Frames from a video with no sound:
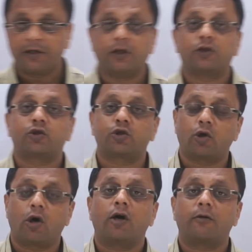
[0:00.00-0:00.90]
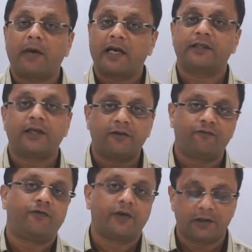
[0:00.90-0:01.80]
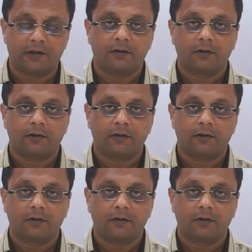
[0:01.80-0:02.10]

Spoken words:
in a strong magnetic field,